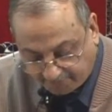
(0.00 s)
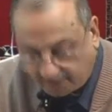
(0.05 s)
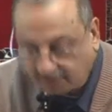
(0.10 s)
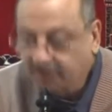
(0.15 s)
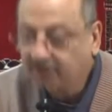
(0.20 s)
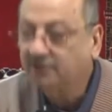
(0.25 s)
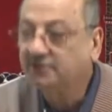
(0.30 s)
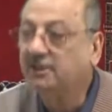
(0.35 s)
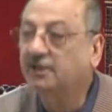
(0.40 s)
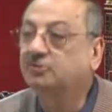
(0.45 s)

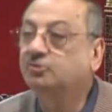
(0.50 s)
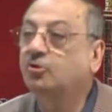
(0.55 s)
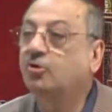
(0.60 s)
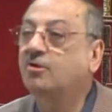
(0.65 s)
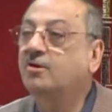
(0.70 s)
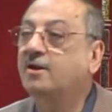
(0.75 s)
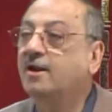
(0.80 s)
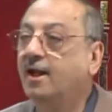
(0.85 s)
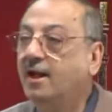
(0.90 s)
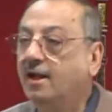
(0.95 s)

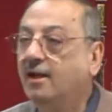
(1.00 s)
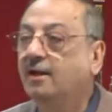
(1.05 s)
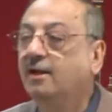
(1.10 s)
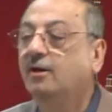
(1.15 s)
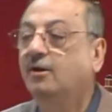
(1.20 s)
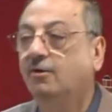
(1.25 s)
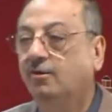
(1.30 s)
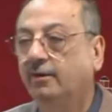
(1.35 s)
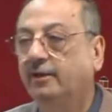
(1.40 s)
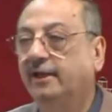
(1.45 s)
Yazurna.
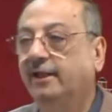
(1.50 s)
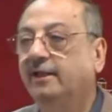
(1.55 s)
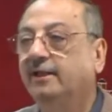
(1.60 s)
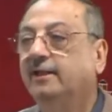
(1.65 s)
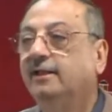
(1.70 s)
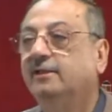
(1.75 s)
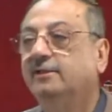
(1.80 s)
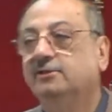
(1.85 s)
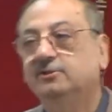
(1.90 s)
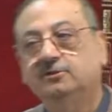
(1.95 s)
Okay.
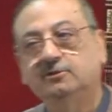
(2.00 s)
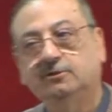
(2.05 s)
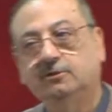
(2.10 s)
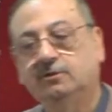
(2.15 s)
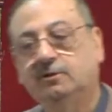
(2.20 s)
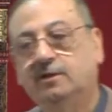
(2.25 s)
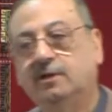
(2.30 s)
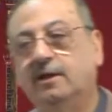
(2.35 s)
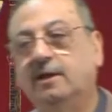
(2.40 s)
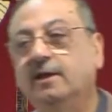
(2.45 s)

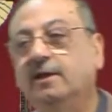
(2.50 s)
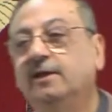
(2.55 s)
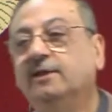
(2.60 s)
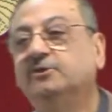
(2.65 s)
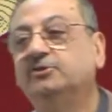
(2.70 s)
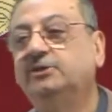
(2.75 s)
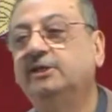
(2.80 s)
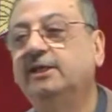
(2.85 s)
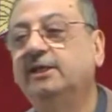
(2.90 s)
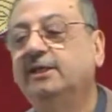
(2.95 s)

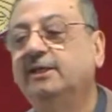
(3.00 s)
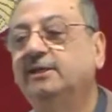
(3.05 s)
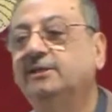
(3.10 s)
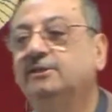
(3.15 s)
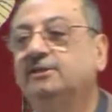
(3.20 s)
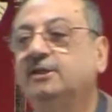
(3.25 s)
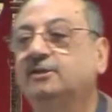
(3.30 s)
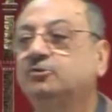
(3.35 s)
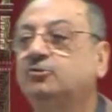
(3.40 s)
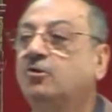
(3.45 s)

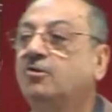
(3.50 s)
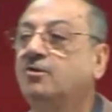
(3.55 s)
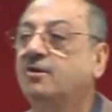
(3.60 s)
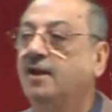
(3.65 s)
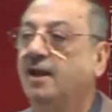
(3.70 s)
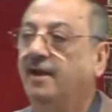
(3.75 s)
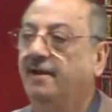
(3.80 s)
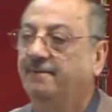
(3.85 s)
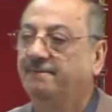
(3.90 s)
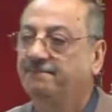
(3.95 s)
See,
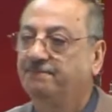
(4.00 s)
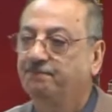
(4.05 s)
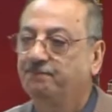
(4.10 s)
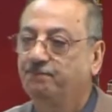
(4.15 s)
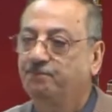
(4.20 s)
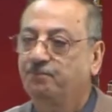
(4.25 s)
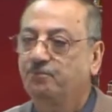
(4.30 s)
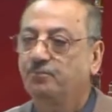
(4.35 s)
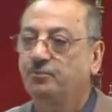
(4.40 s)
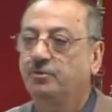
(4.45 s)
yazurna.
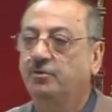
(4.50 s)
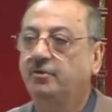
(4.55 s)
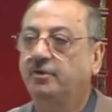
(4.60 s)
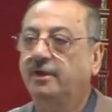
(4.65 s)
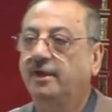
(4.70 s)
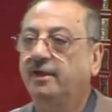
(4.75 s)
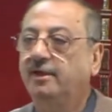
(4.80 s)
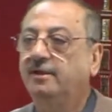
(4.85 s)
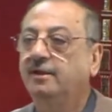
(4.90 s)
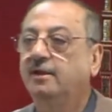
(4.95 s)

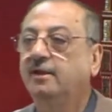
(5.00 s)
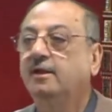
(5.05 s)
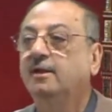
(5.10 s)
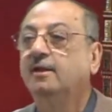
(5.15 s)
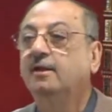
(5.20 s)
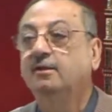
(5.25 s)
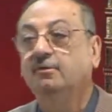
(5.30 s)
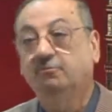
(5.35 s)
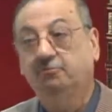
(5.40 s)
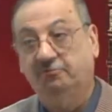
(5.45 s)
Okay.
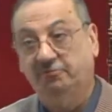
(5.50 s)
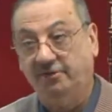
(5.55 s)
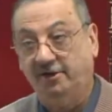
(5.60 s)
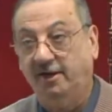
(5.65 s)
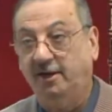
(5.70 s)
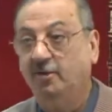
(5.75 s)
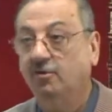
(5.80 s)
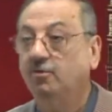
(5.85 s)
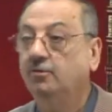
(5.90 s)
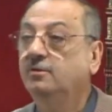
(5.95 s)

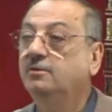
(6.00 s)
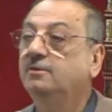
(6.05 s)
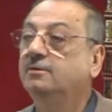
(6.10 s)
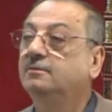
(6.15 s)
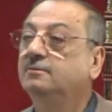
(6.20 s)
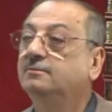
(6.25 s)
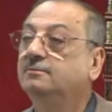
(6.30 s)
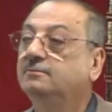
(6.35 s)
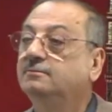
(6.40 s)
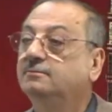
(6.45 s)
Fi'lun,
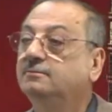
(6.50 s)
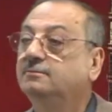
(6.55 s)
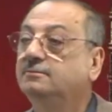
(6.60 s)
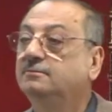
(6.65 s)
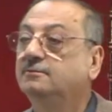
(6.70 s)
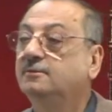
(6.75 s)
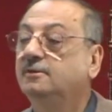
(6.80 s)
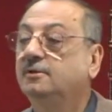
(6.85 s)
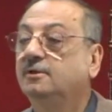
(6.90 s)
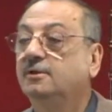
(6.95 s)

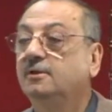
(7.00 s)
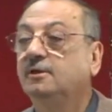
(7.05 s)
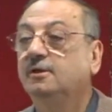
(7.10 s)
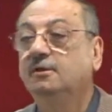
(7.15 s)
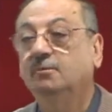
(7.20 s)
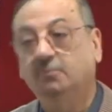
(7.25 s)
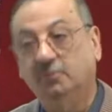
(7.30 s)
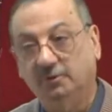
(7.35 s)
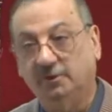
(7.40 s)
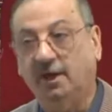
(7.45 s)

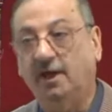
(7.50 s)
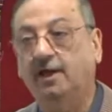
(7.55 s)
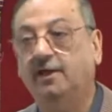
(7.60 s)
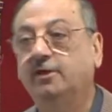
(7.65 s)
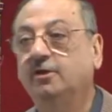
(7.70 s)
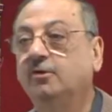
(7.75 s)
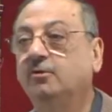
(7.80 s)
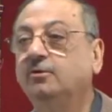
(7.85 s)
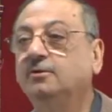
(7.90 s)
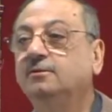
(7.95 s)

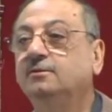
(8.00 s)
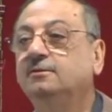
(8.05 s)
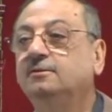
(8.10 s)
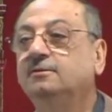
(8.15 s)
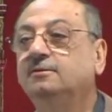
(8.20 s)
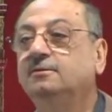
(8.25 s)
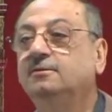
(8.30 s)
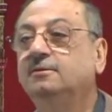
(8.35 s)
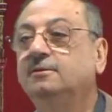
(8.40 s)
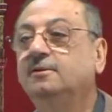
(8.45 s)
mudari'un,
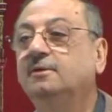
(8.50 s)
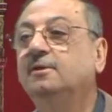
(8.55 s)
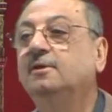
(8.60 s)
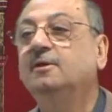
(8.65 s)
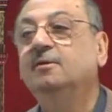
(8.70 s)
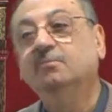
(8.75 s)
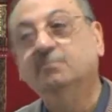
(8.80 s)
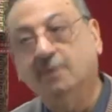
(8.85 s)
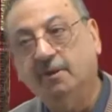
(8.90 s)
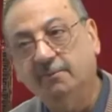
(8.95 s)

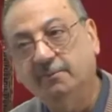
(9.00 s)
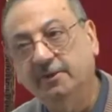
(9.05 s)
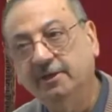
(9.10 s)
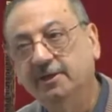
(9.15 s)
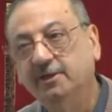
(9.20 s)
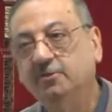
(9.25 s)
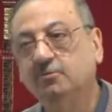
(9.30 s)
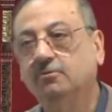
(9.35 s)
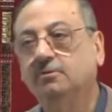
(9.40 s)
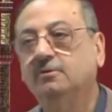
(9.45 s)

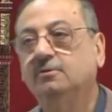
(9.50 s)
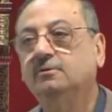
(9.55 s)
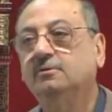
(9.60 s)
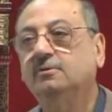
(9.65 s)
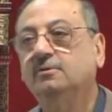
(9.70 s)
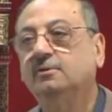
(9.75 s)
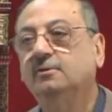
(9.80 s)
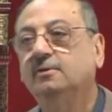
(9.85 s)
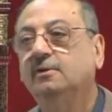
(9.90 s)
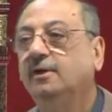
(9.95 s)
mabniyun,
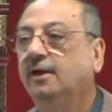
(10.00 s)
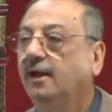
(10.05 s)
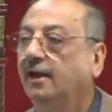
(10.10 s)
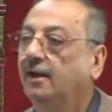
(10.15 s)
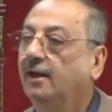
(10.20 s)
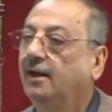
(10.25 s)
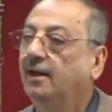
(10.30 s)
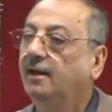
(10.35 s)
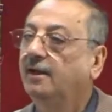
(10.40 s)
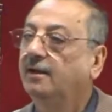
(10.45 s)

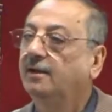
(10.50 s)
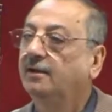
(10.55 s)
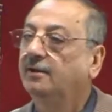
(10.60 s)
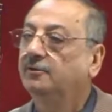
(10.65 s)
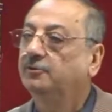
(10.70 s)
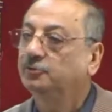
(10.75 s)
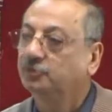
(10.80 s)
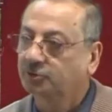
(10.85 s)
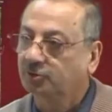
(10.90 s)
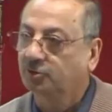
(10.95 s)
ala
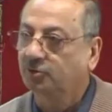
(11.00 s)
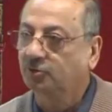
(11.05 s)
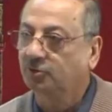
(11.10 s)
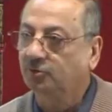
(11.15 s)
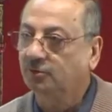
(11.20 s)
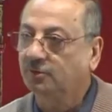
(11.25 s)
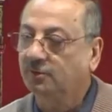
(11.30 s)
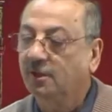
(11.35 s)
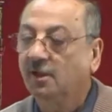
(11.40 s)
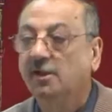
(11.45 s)

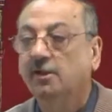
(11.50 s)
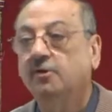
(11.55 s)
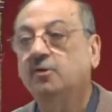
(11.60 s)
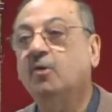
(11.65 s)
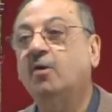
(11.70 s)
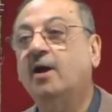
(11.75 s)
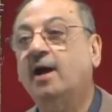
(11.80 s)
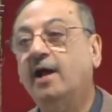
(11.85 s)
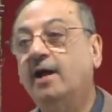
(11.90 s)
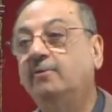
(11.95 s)
sukun.
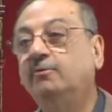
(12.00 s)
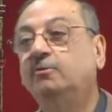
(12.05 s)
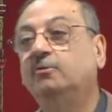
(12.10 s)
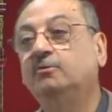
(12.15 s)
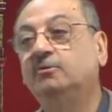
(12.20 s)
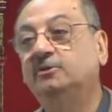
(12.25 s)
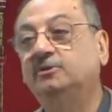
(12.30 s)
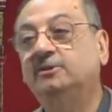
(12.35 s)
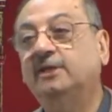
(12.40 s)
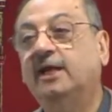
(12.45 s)
Now I have
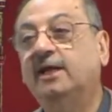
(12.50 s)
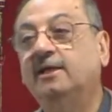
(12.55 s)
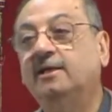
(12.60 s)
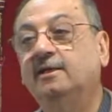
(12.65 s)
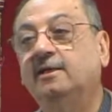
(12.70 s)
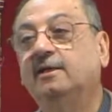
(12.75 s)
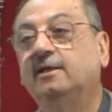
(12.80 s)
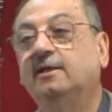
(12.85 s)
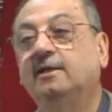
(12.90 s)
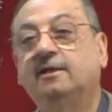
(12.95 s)
to
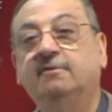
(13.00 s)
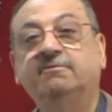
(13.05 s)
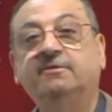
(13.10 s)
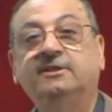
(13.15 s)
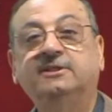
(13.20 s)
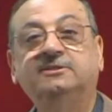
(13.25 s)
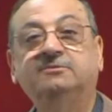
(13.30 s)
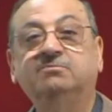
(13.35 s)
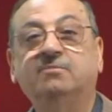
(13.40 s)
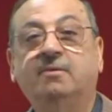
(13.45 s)
decide if
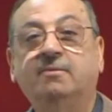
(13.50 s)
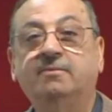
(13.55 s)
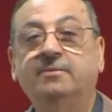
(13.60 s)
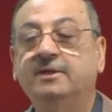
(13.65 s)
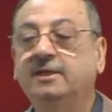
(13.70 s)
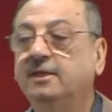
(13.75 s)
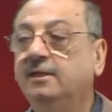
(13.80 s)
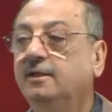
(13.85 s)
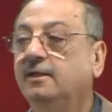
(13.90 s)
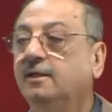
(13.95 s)
it is
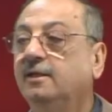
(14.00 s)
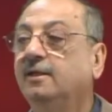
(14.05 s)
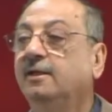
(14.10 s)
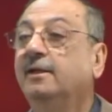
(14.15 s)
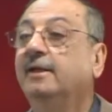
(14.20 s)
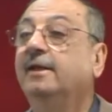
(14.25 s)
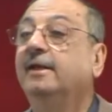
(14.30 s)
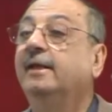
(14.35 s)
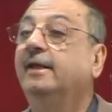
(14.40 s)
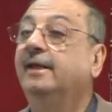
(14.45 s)
mabni,
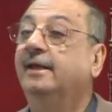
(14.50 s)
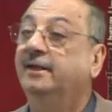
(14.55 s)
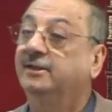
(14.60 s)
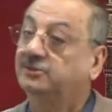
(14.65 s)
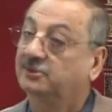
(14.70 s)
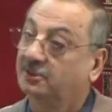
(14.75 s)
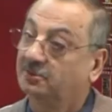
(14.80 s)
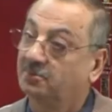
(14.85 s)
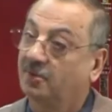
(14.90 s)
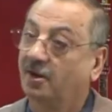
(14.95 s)

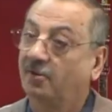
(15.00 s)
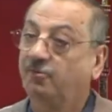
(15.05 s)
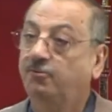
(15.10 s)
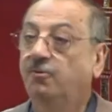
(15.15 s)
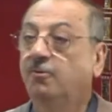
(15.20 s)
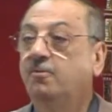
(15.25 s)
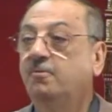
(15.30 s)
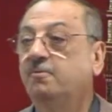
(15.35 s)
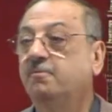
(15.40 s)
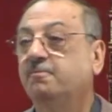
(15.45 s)
is it
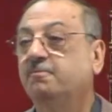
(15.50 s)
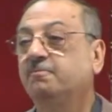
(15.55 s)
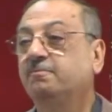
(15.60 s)
marfu?